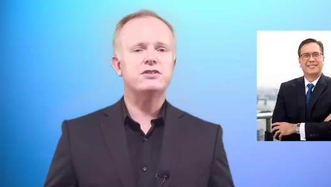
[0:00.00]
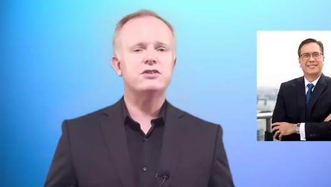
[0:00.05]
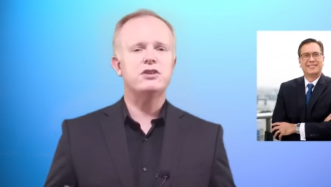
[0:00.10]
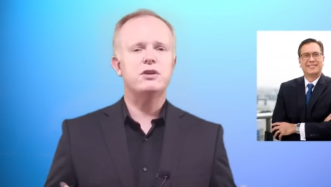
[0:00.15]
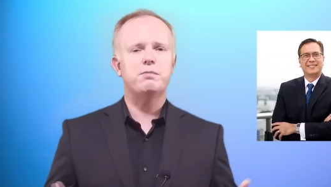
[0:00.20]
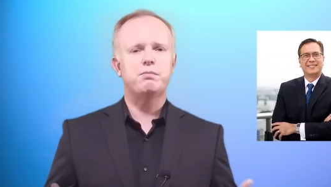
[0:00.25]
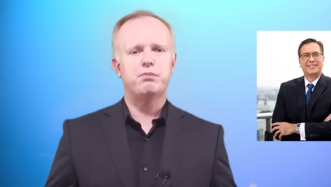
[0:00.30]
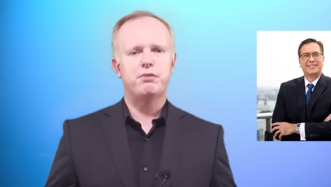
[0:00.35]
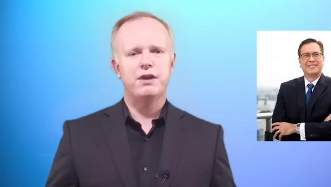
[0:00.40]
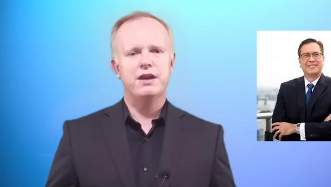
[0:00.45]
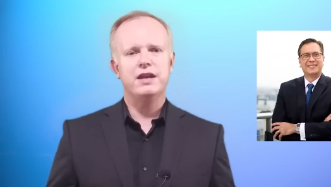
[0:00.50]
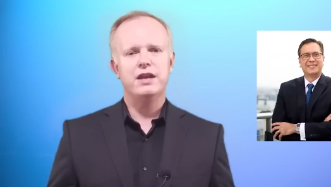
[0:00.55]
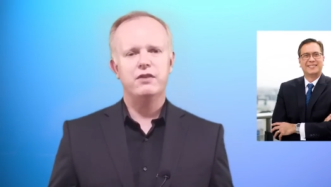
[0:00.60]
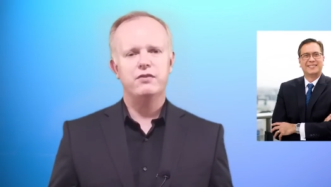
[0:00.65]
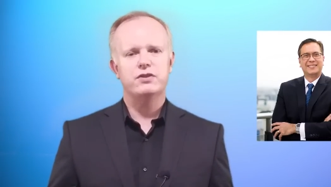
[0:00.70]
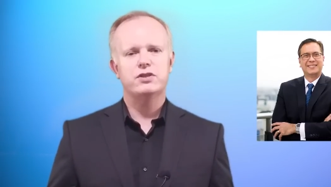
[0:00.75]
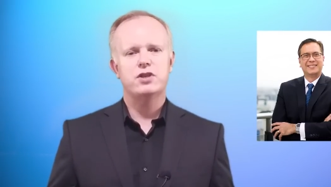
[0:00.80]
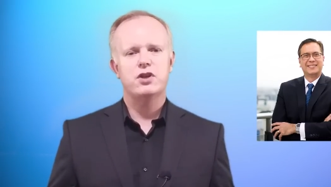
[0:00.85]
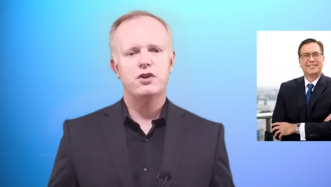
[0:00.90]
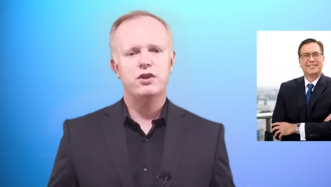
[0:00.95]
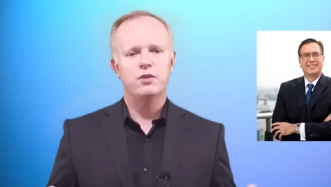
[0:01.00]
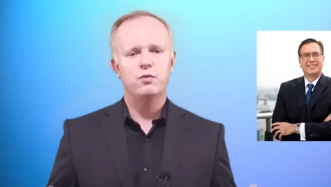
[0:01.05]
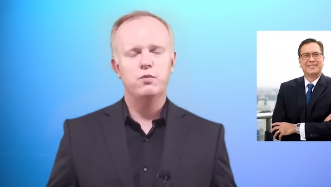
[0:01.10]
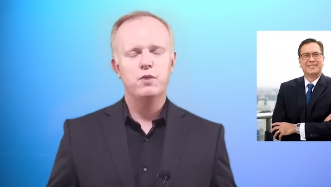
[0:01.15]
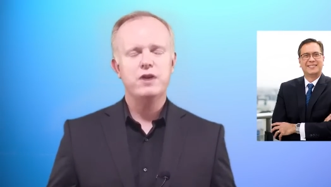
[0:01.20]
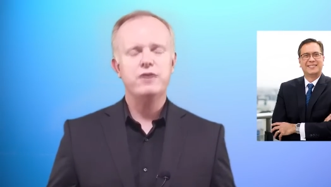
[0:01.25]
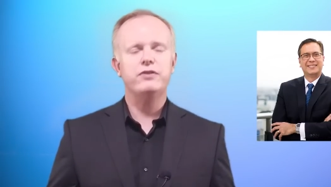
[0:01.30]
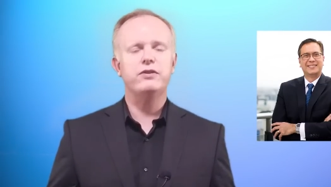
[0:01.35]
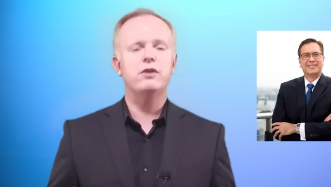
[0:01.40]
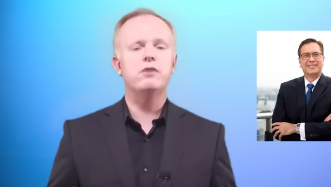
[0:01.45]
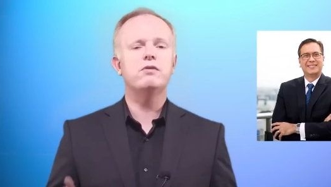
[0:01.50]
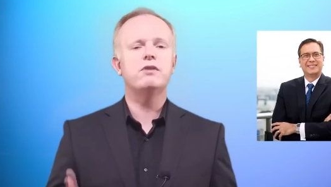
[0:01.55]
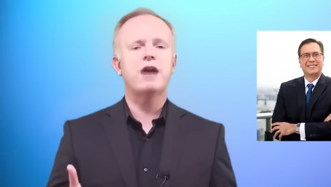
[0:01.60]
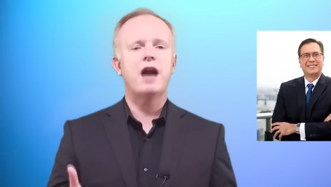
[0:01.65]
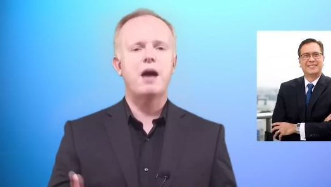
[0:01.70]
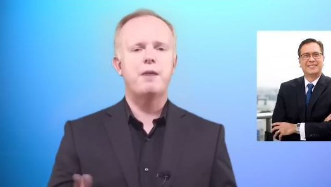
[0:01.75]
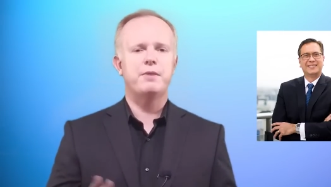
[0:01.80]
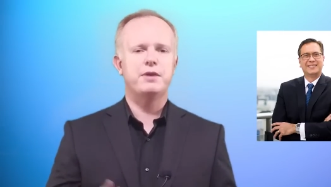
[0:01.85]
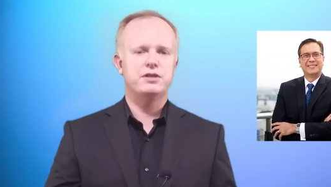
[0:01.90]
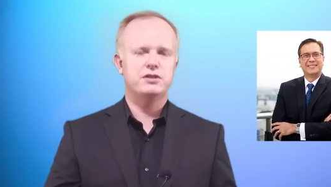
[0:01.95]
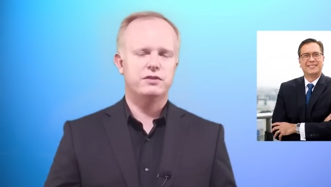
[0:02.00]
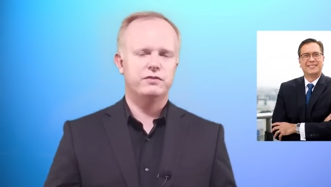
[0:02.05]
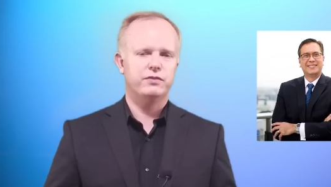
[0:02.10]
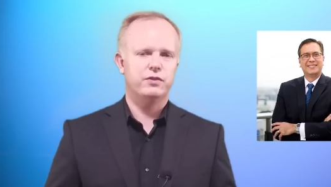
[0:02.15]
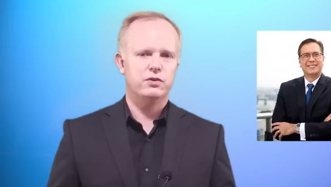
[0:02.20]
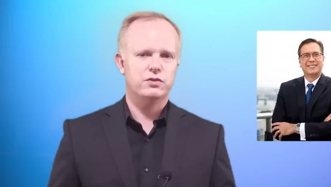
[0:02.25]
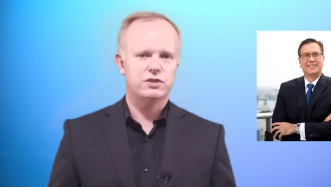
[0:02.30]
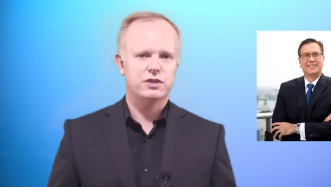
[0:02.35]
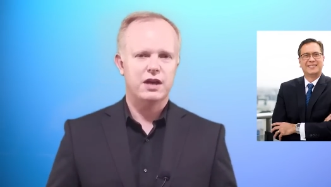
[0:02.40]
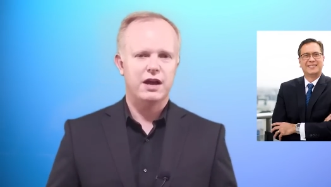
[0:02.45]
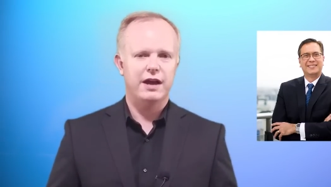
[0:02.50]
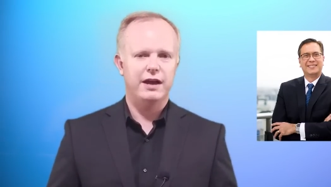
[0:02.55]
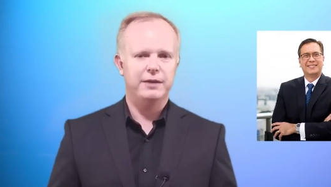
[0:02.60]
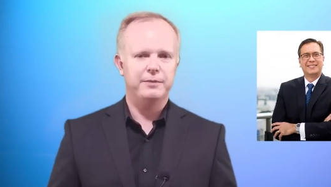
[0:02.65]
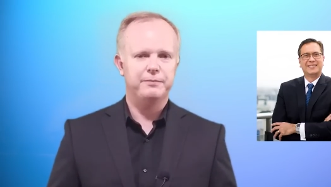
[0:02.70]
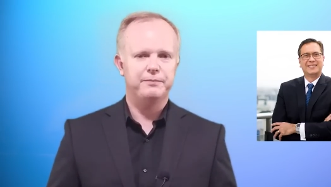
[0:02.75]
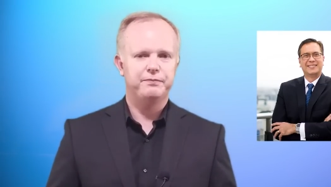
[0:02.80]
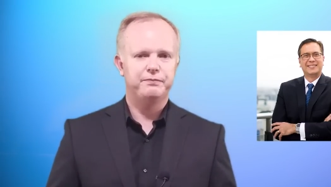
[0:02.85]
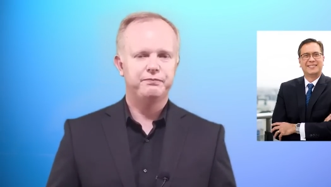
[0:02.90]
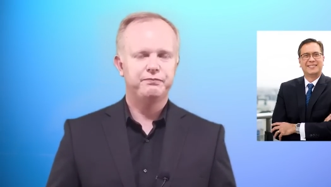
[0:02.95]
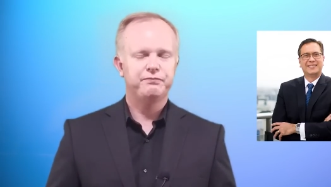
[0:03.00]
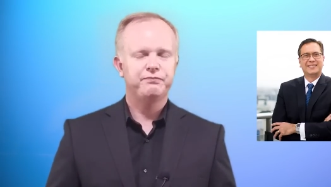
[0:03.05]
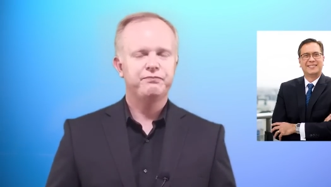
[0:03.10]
you to bring your attorney with you come interview time.